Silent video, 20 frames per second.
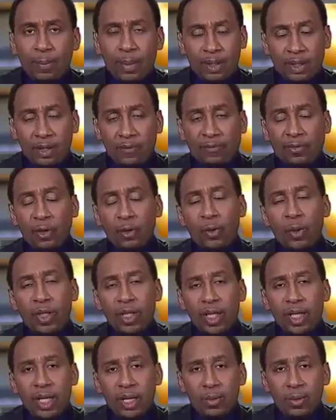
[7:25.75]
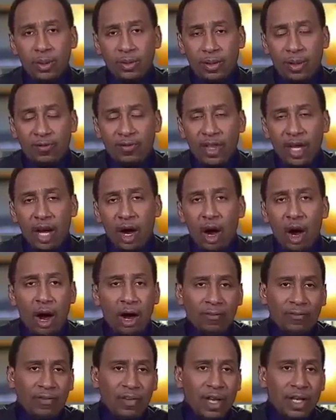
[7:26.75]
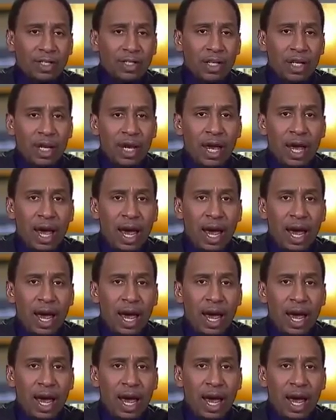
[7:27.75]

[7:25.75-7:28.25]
But the fluidity of their offense,